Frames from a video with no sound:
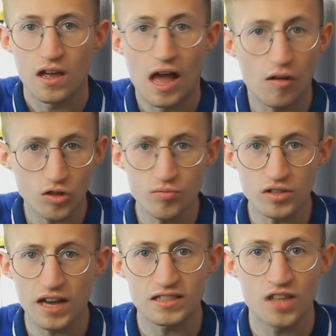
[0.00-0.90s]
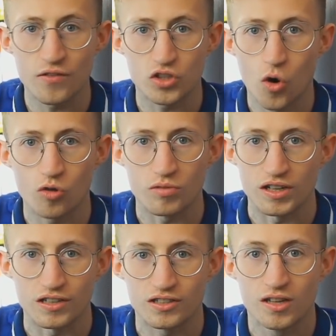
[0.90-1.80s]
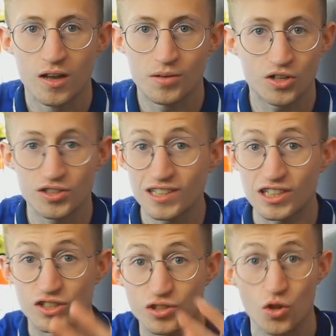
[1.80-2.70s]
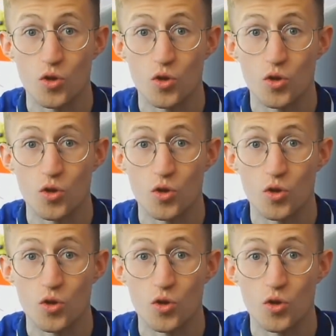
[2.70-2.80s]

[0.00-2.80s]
how come you guys never told me this? Because this is